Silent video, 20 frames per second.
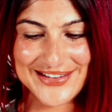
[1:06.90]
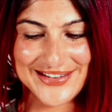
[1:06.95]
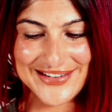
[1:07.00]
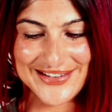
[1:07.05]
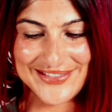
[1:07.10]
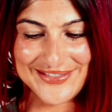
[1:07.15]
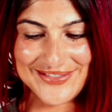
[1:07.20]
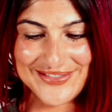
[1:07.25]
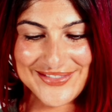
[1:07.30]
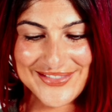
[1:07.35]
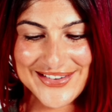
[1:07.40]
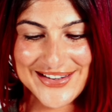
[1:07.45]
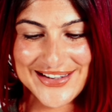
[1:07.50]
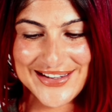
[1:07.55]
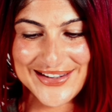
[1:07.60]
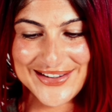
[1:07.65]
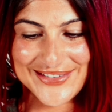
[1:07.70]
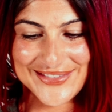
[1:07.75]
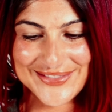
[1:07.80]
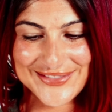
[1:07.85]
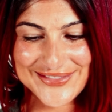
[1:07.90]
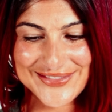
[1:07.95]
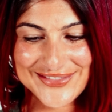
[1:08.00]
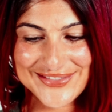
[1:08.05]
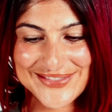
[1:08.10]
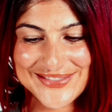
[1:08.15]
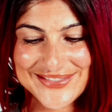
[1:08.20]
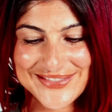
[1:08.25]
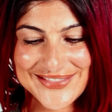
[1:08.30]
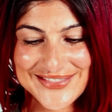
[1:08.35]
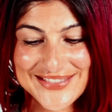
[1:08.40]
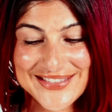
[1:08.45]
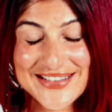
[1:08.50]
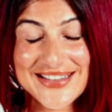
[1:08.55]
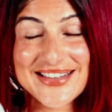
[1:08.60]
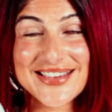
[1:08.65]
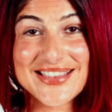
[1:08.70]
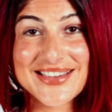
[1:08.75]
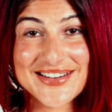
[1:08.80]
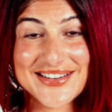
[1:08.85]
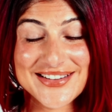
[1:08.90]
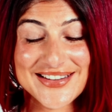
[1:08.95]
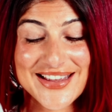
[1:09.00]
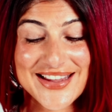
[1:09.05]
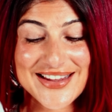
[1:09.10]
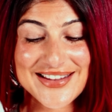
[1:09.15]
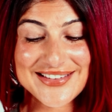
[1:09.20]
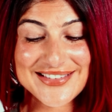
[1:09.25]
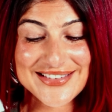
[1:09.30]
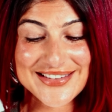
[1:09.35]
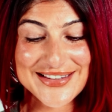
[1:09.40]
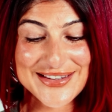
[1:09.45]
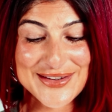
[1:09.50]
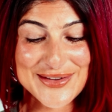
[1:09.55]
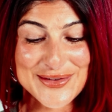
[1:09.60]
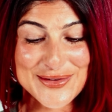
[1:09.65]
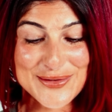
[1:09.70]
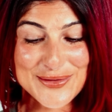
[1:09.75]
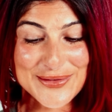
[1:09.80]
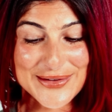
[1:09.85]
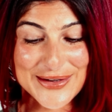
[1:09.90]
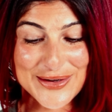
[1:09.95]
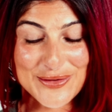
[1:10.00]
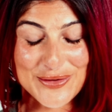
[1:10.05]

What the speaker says: All right. They're nice and new and